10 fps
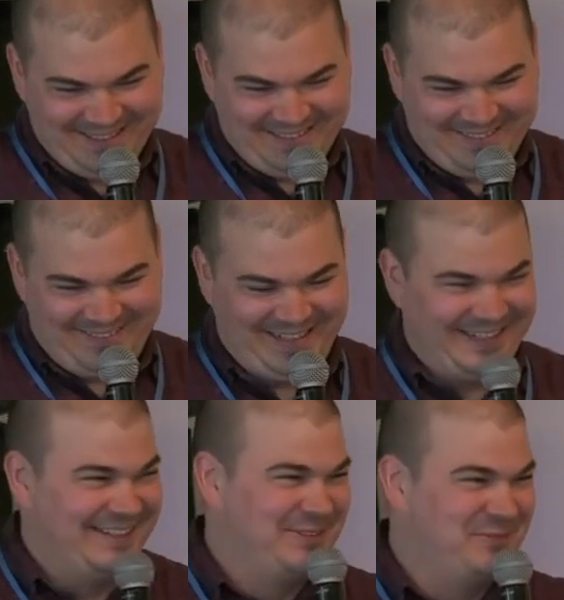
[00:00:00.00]

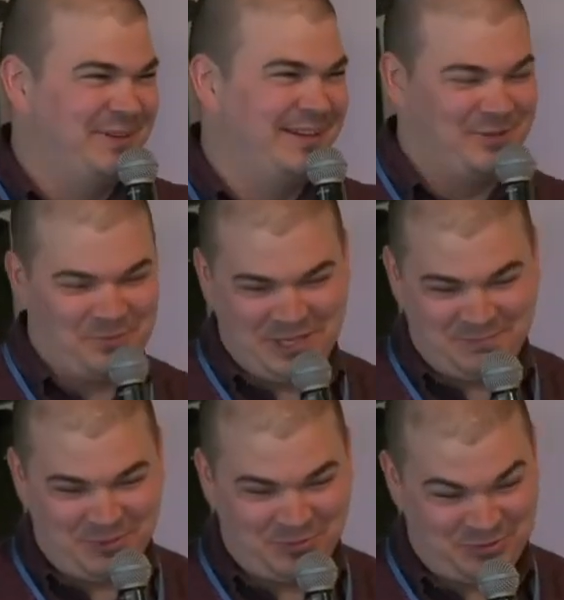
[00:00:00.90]
Right, I hope this
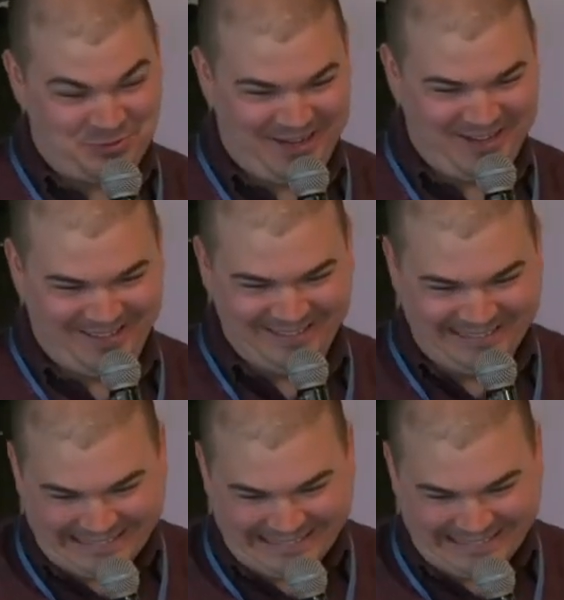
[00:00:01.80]
book was right then.